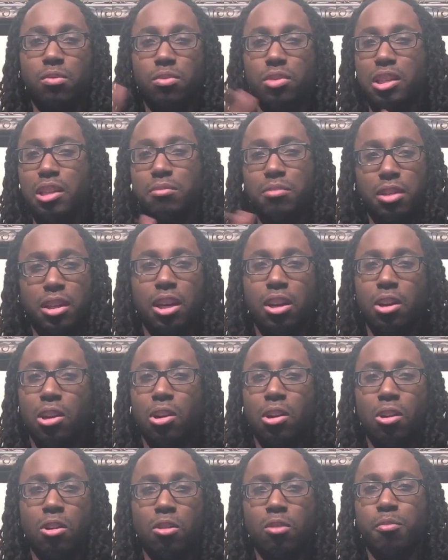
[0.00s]
seem to get
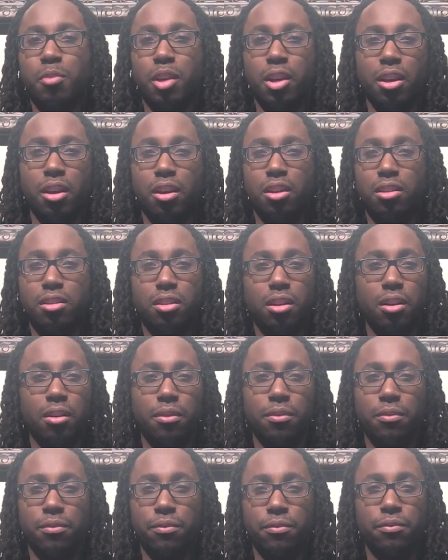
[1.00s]
along because
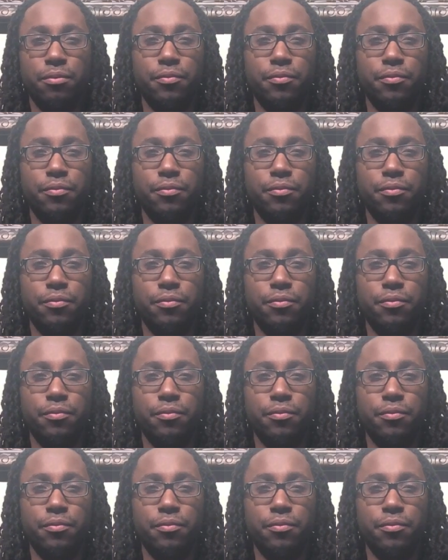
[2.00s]
of